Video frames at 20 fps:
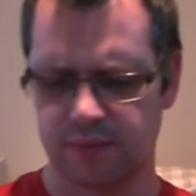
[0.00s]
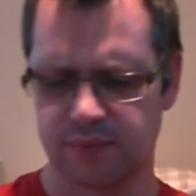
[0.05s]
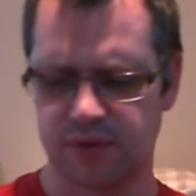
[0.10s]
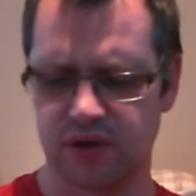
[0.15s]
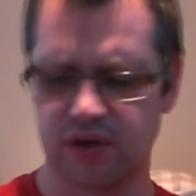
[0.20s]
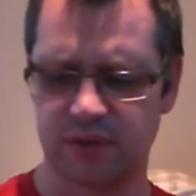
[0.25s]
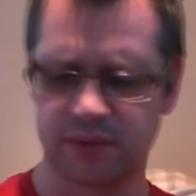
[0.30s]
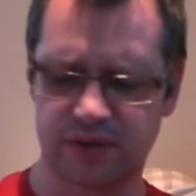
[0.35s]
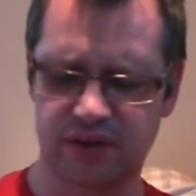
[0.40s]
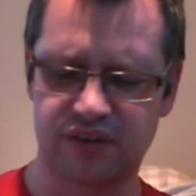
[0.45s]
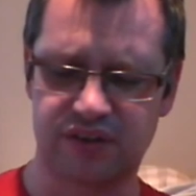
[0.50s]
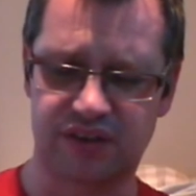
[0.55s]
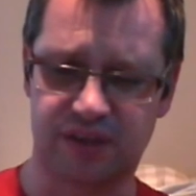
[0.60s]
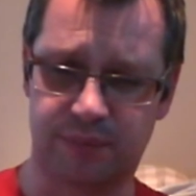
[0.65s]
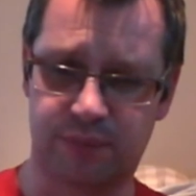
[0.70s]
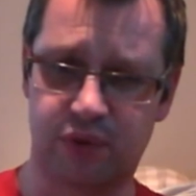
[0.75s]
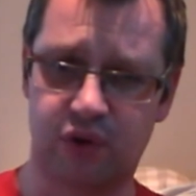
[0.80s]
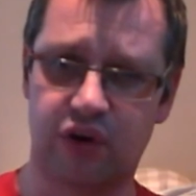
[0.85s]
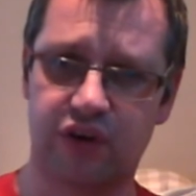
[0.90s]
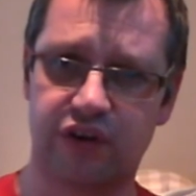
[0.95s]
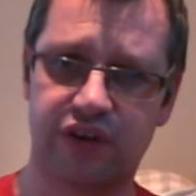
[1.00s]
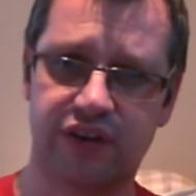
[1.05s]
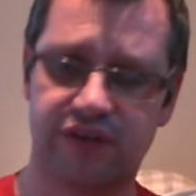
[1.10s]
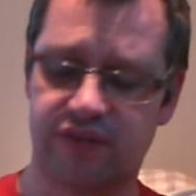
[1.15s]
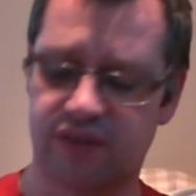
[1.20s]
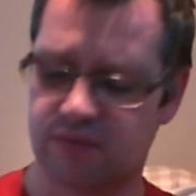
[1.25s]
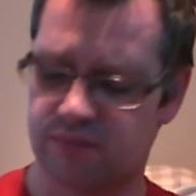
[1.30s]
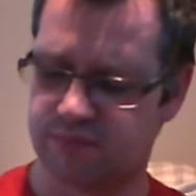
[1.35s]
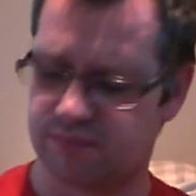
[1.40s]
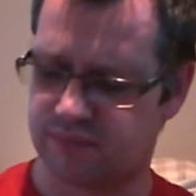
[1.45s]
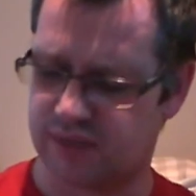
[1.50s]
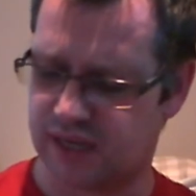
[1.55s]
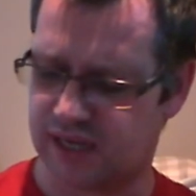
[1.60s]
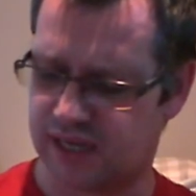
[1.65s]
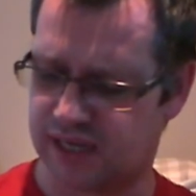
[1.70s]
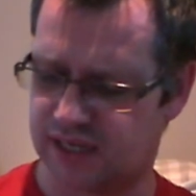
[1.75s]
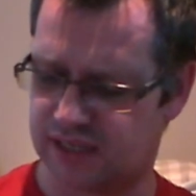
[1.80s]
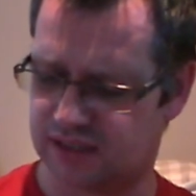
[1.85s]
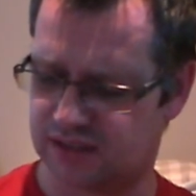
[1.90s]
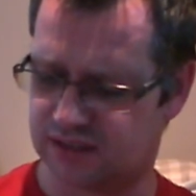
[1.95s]
purely because the price of them,
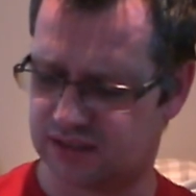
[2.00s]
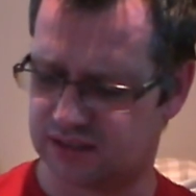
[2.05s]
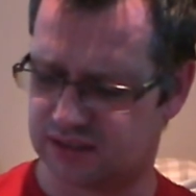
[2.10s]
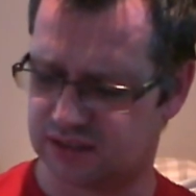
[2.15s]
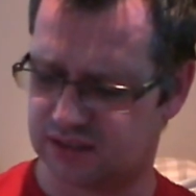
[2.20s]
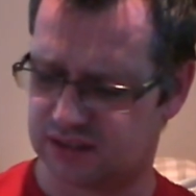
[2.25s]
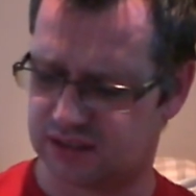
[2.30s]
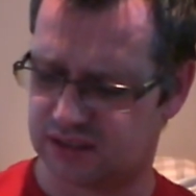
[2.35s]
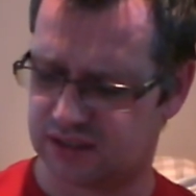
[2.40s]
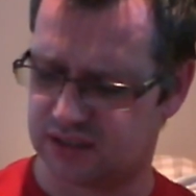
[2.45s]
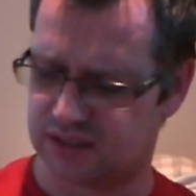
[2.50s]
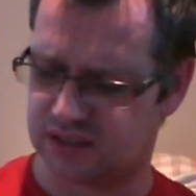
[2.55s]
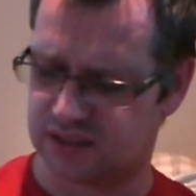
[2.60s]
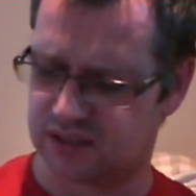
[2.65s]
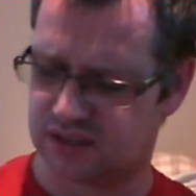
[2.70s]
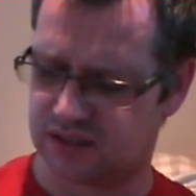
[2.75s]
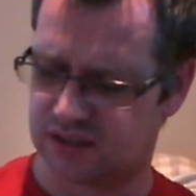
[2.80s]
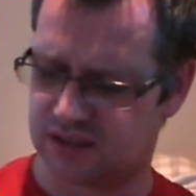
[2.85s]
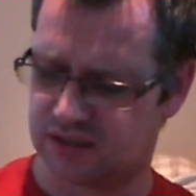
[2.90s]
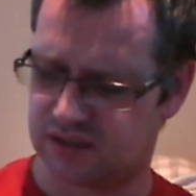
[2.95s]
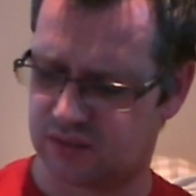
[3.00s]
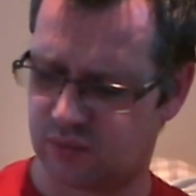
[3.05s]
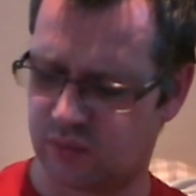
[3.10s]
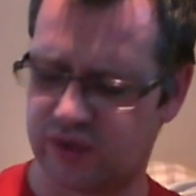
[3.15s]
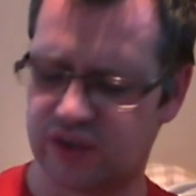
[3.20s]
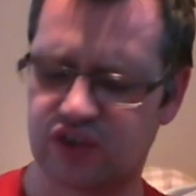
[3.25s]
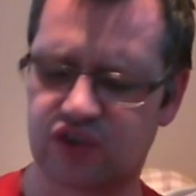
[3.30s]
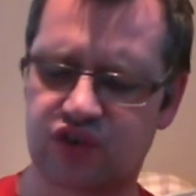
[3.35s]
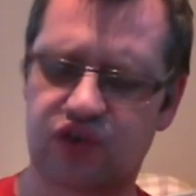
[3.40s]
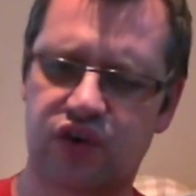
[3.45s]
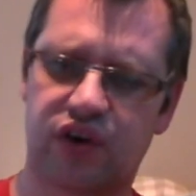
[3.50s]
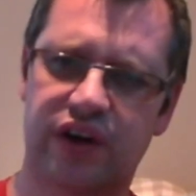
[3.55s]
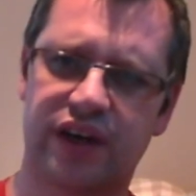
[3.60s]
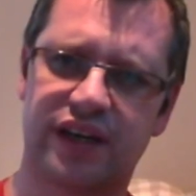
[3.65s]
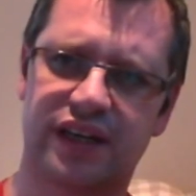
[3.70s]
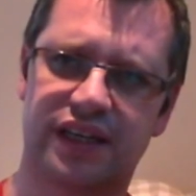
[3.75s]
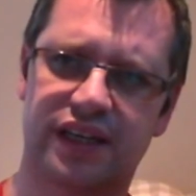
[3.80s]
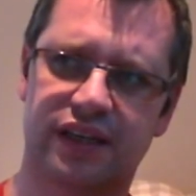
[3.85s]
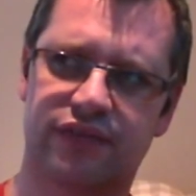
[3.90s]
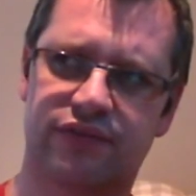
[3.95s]
and when
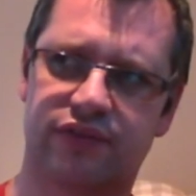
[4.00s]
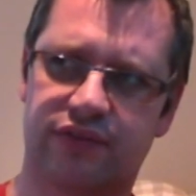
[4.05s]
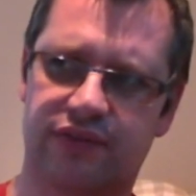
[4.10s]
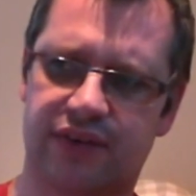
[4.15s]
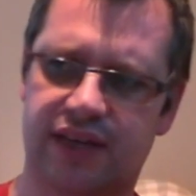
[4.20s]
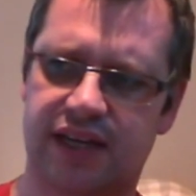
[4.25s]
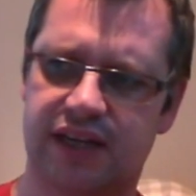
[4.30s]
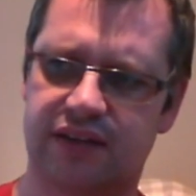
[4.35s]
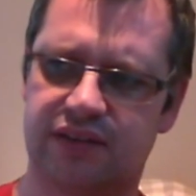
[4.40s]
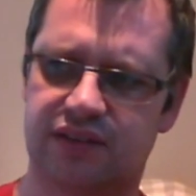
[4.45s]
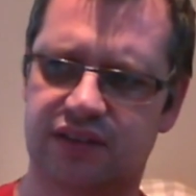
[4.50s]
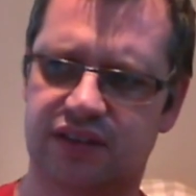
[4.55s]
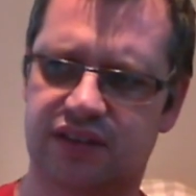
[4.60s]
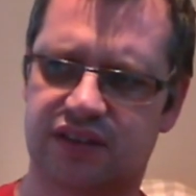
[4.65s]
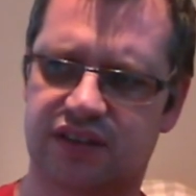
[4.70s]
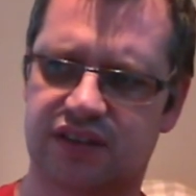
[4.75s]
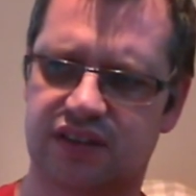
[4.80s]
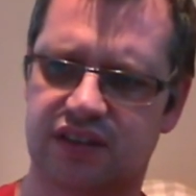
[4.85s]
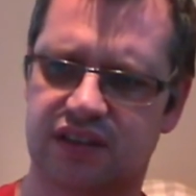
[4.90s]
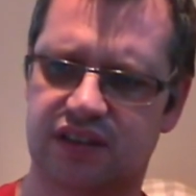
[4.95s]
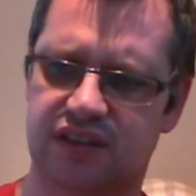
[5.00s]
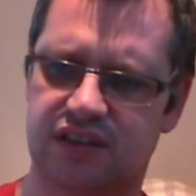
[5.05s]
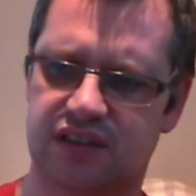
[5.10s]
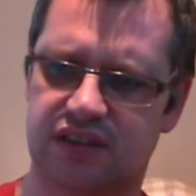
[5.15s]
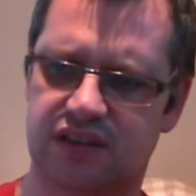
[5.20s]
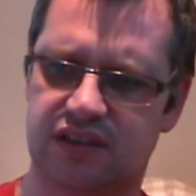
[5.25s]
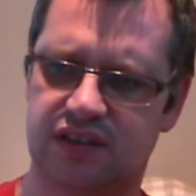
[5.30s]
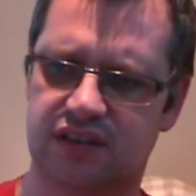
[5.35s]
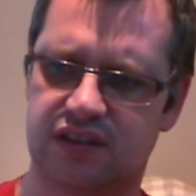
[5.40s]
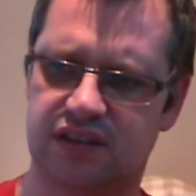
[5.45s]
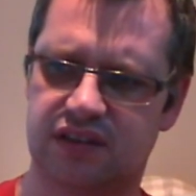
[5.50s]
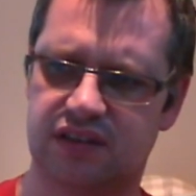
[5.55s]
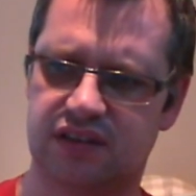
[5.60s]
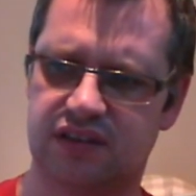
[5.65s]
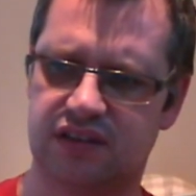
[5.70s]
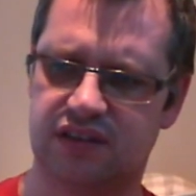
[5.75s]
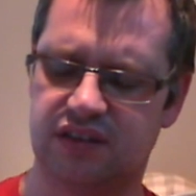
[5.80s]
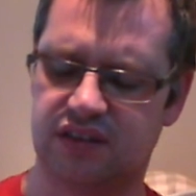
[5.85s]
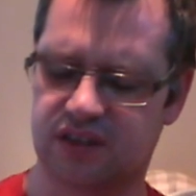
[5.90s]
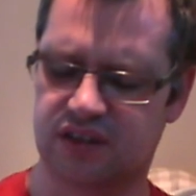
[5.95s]
trying different flavours,
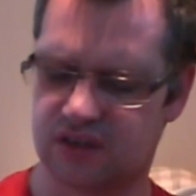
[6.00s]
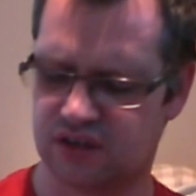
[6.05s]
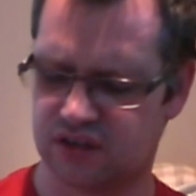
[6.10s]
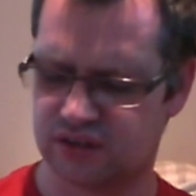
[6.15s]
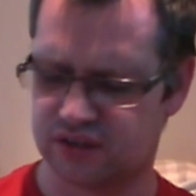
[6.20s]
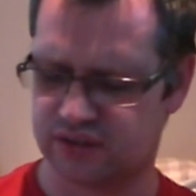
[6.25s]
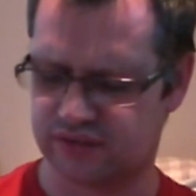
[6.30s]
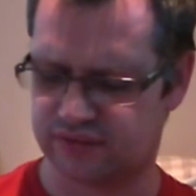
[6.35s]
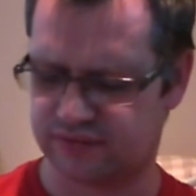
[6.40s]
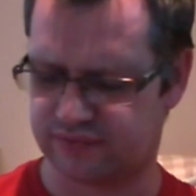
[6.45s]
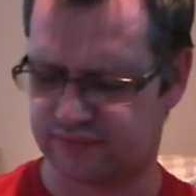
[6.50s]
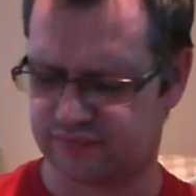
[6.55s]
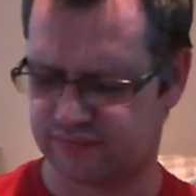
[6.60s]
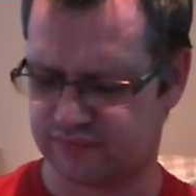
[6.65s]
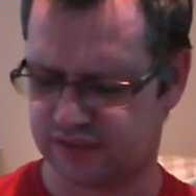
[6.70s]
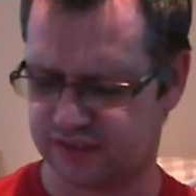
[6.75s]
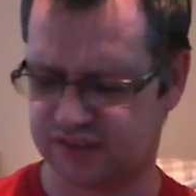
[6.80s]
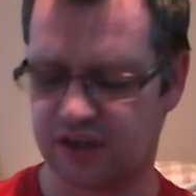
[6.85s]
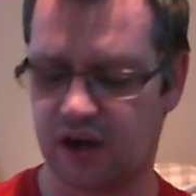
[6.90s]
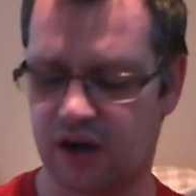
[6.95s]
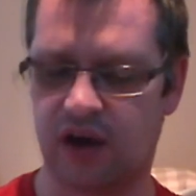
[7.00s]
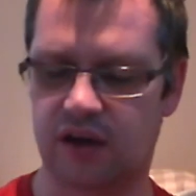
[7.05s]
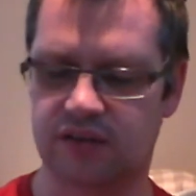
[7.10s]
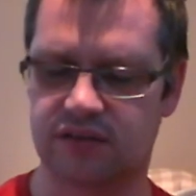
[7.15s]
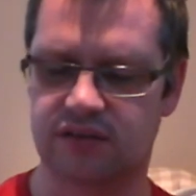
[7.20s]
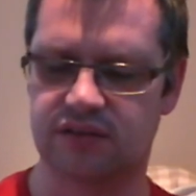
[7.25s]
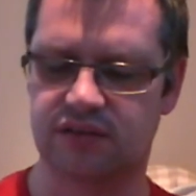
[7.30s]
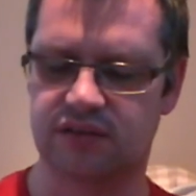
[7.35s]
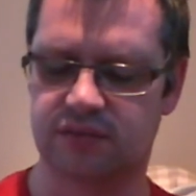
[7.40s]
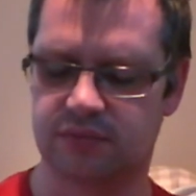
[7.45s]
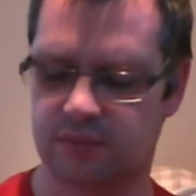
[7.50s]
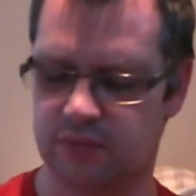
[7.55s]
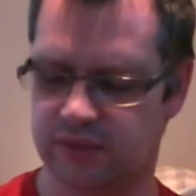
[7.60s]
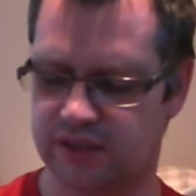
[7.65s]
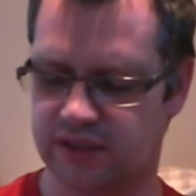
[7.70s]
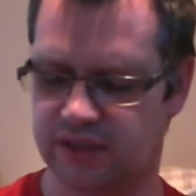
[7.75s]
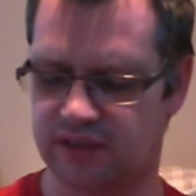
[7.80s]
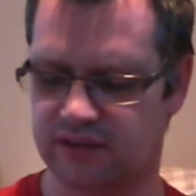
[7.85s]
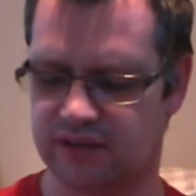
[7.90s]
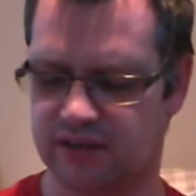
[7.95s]
you're kind of disheartened
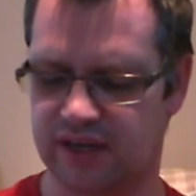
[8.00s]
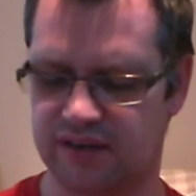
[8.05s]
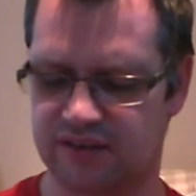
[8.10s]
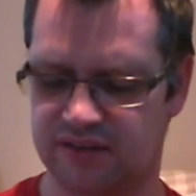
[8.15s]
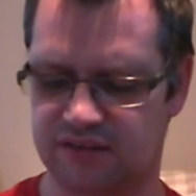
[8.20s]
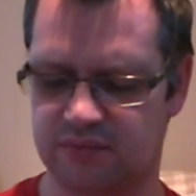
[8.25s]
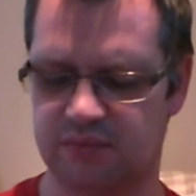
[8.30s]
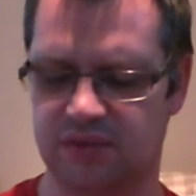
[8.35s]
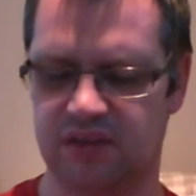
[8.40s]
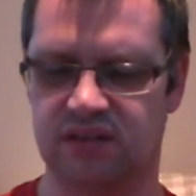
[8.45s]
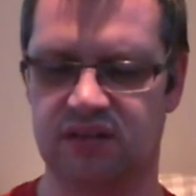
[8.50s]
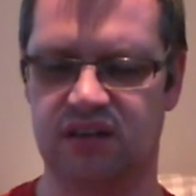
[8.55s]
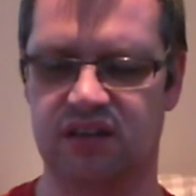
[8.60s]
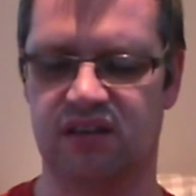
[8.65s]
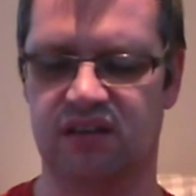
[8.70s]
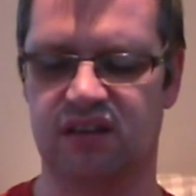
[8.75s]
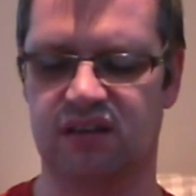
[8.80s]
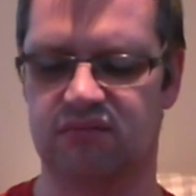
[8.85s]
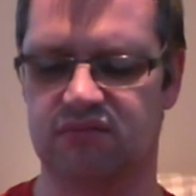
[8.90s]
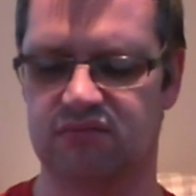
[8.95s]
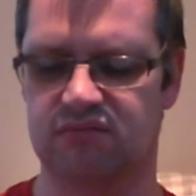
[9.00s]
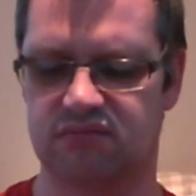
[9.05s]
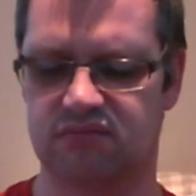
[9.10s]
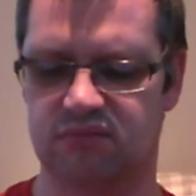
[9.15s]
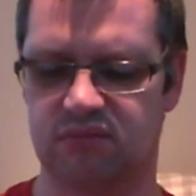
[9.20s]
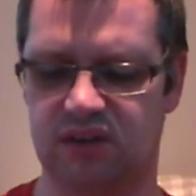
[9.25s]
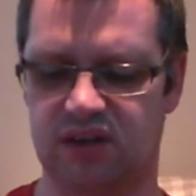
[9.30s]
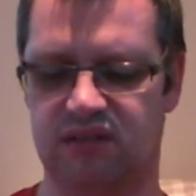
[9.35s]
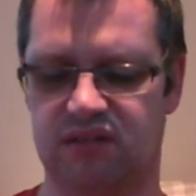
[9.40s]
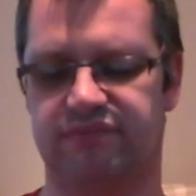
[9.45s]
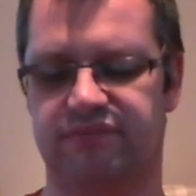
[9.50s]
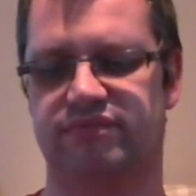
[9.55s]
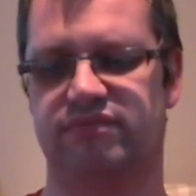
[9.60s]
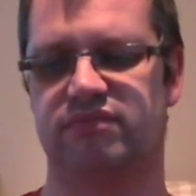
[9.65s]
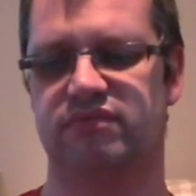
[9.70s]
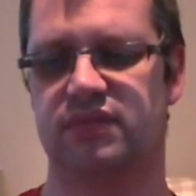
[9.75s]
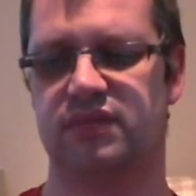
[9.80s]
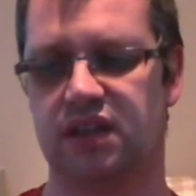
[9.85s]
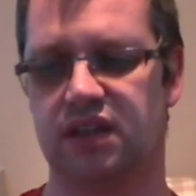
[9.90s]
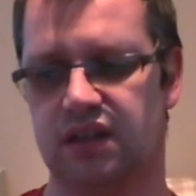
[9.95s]
when you get something that you think, well,
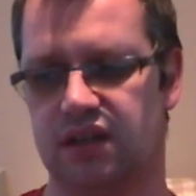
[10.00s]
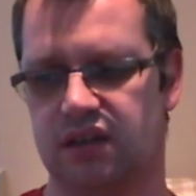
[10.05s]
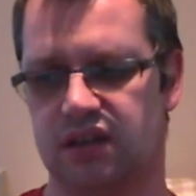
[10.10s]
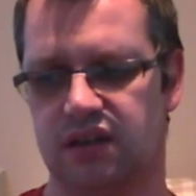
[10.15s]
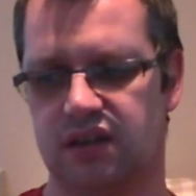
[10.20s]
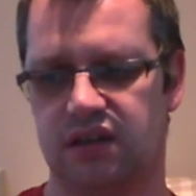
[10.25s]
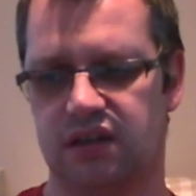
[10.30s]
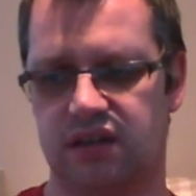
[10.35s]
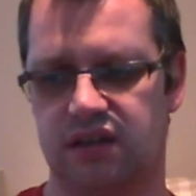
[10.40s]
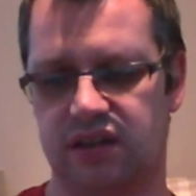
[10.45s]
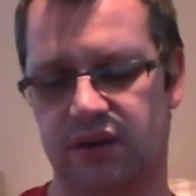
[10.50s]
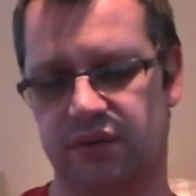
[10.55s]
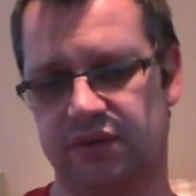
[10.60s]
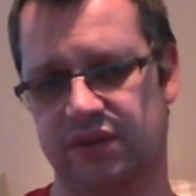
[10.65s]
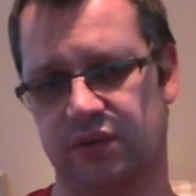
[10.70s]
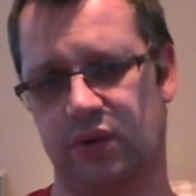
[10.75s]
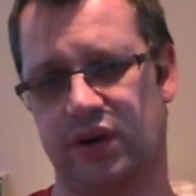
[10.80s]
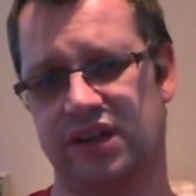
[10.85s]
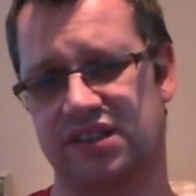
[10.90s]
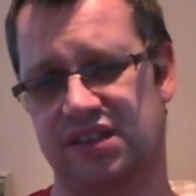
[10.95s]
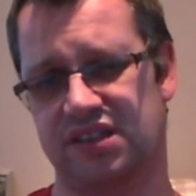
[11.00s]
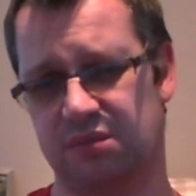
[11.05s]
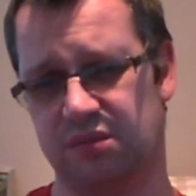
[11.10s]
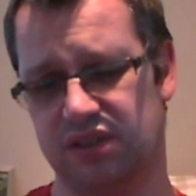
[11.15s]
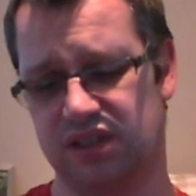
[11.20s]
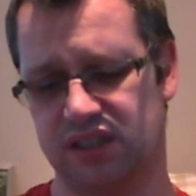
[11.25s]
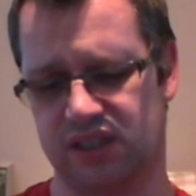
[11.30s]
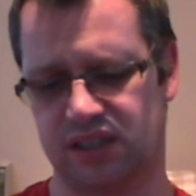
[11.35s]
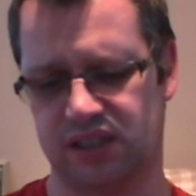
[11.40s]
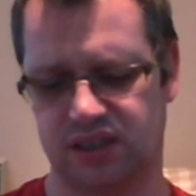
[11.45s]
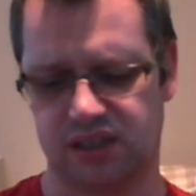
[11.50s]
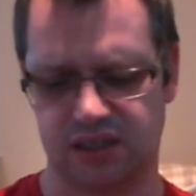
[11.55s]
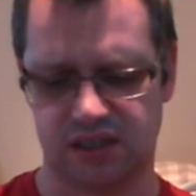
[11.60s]
that was a waste of money.